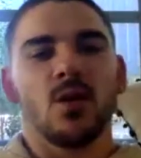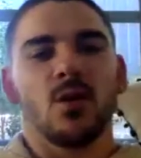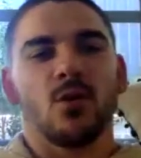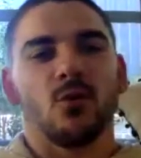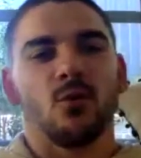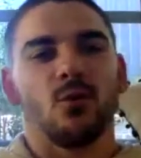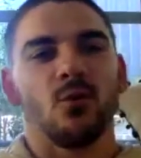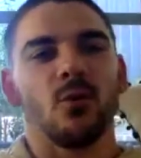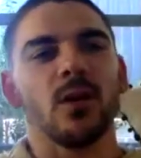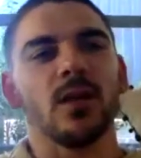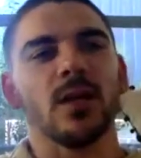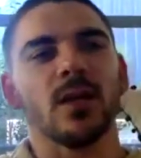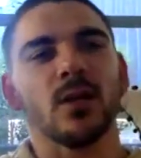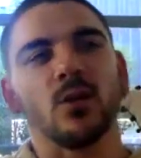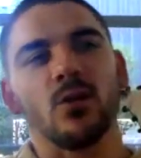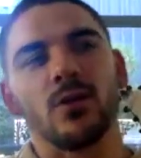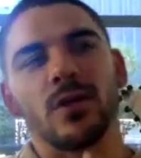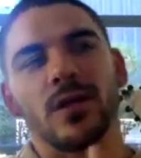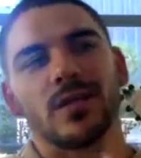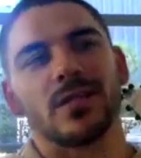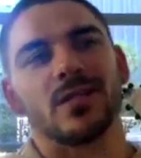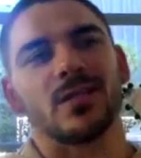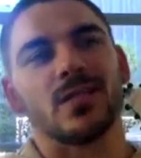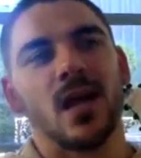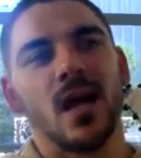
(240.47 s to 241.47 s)
really all
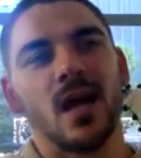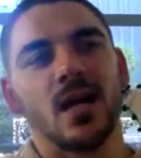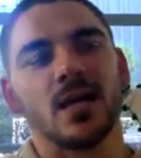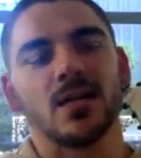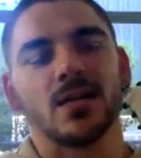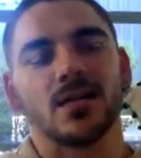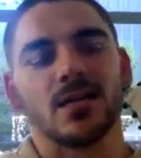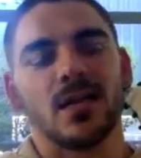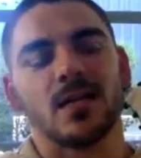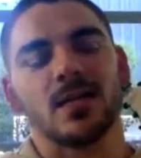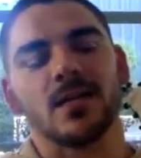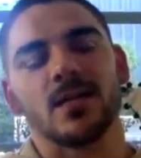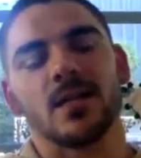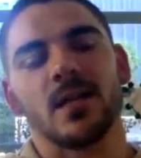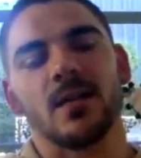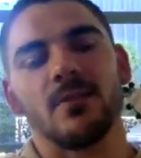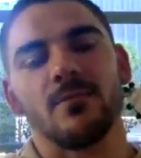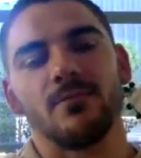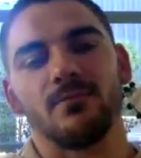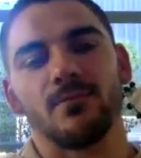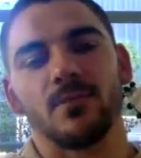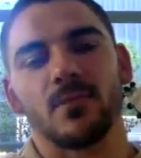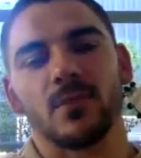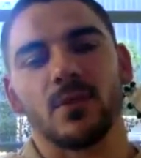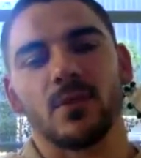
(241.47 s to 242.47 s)
that's done has ended up,
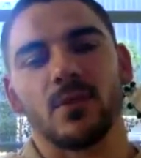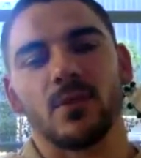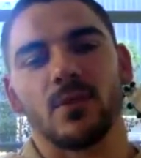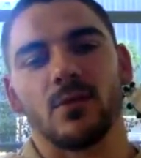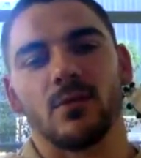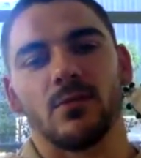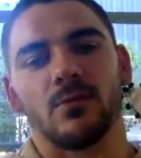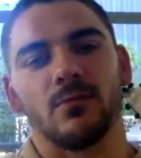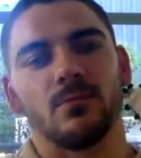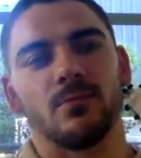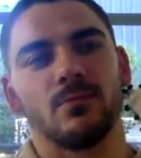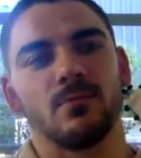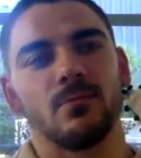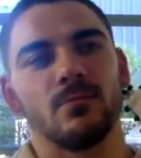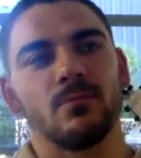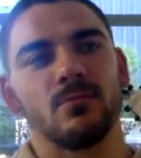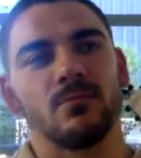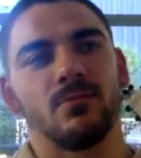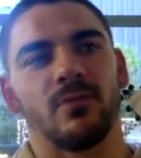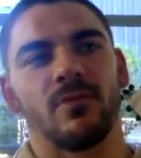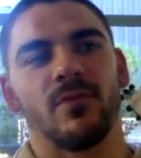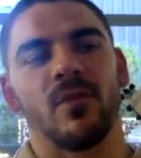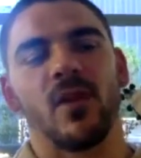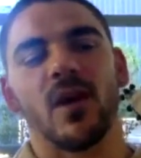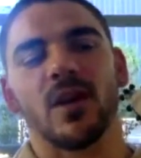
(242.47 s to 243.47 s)

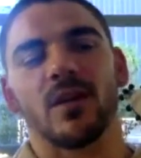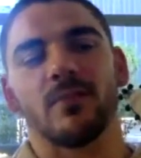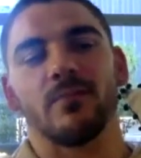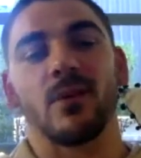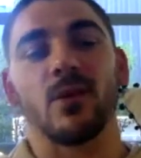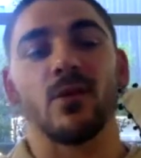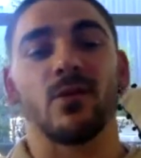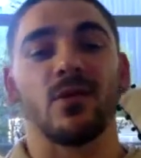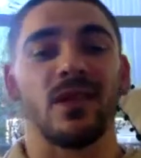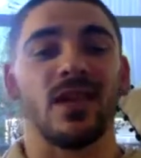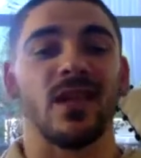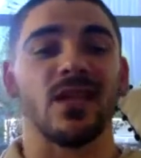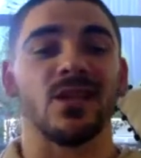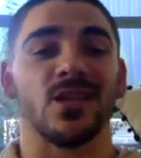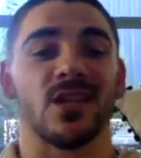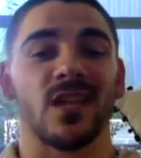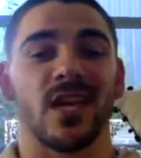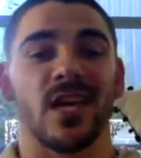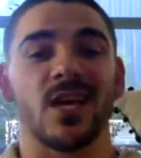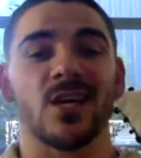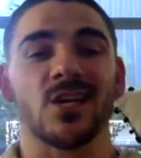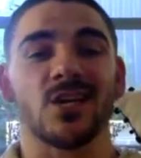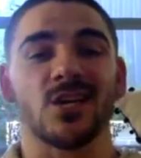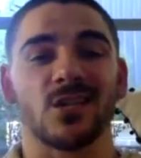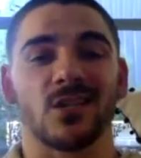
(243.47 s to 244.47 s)
providing me with an
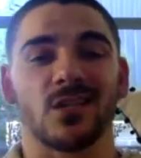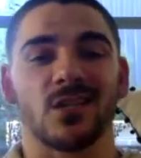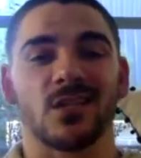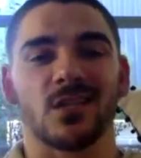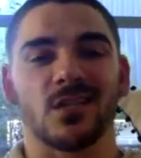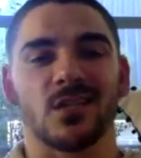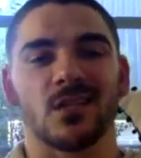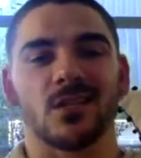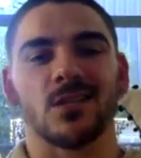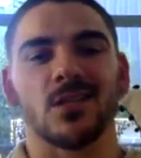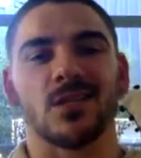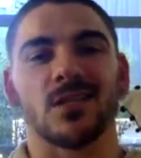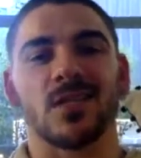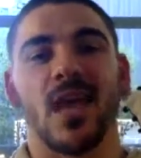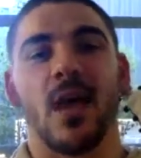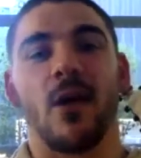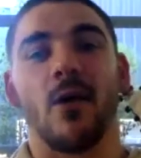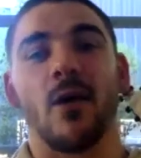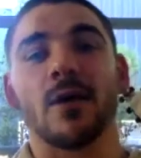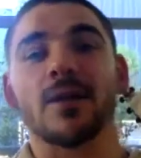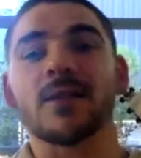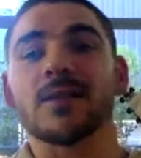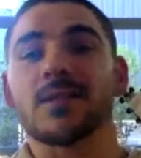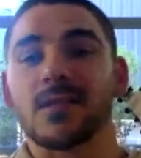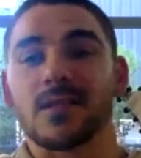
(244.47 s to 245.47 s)
education as to just how
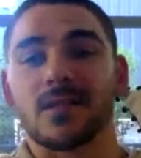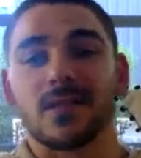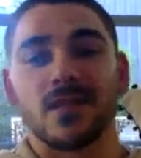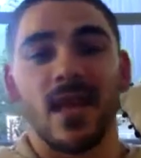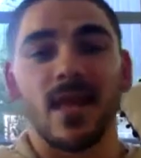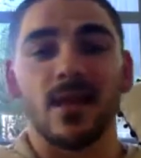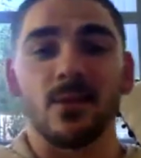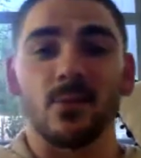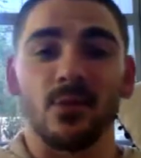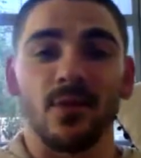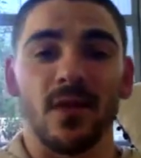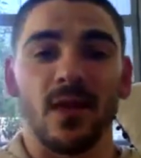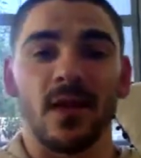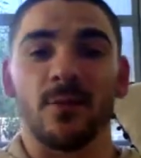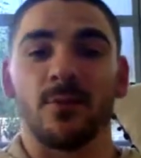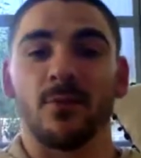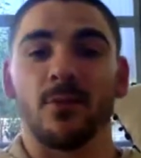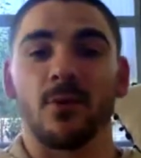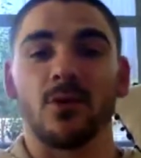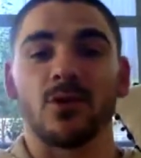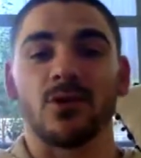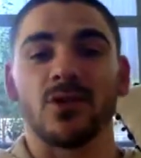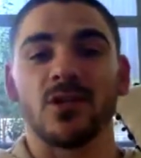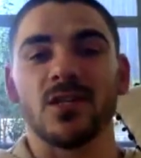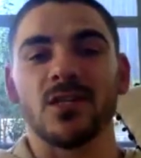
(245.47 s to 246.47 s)
unsustainable that
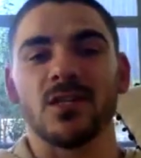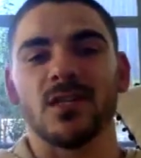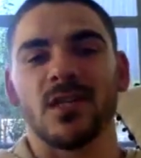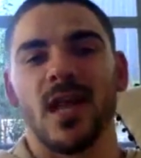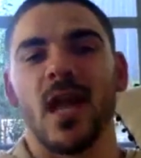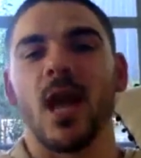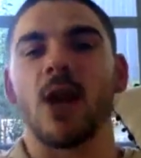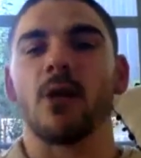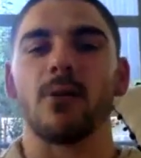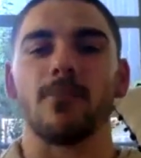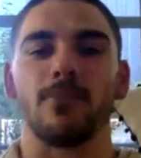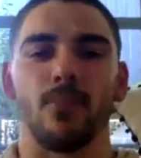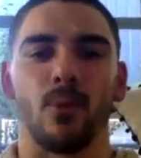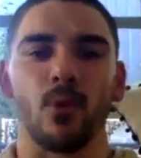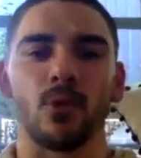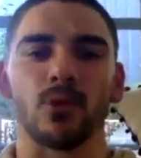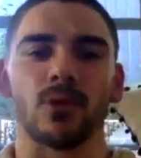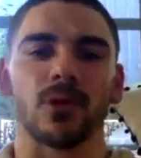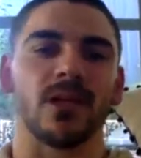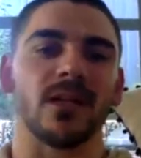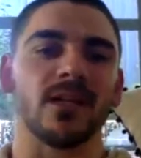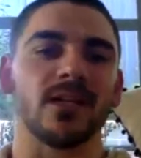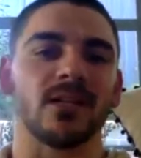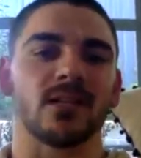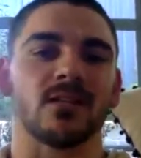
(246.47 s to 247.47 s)
approach is and how
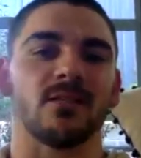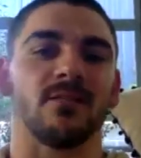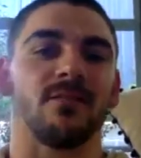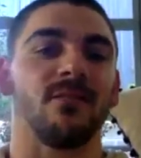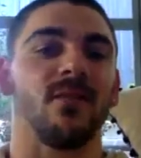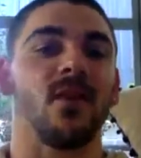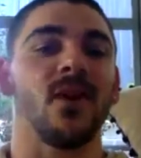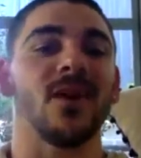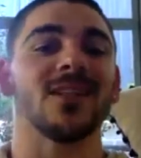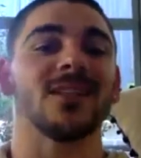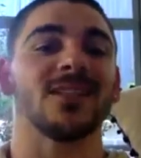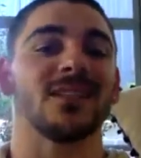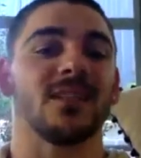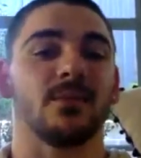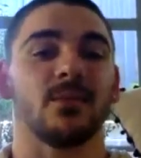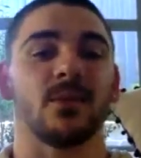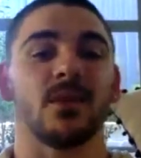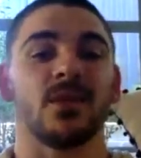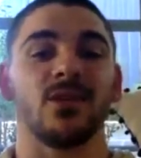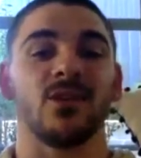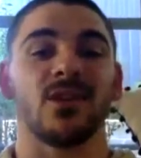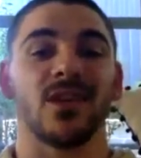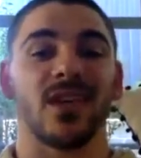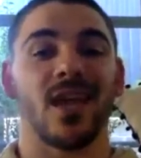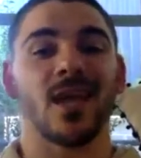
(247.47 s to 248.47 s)
important it is to find something
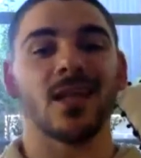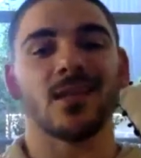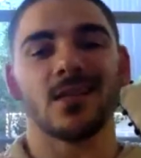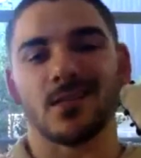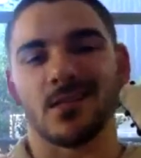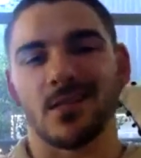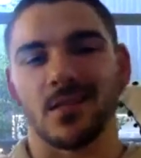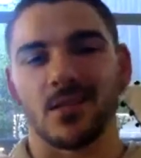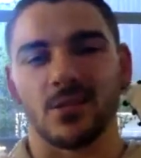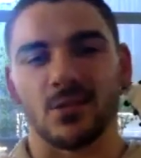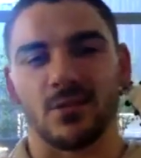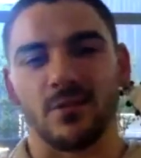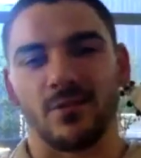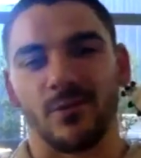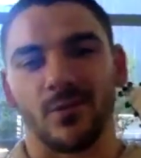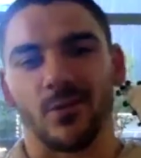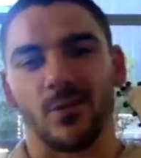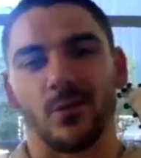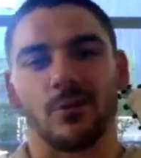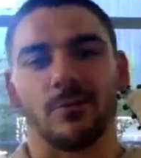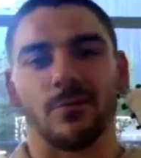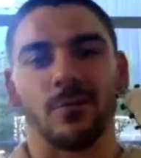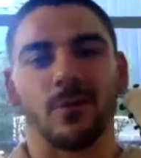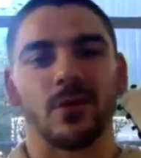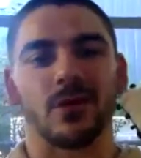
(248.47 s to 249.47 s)
that you can stick to for a
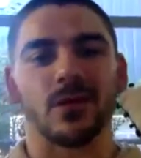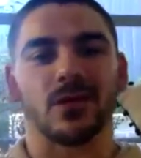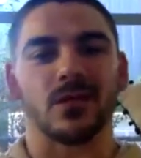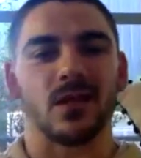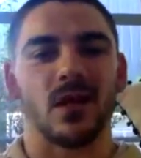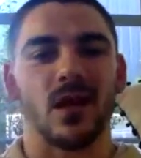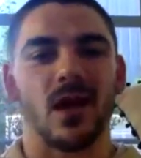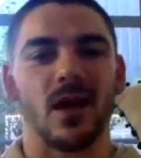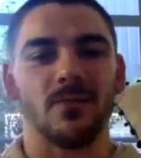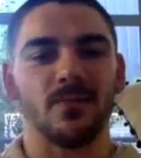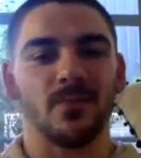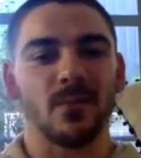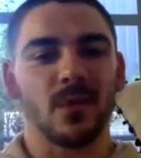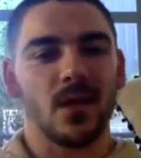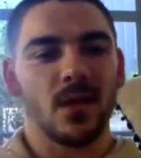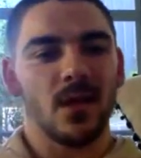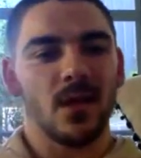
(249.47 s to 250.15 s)
long period of time.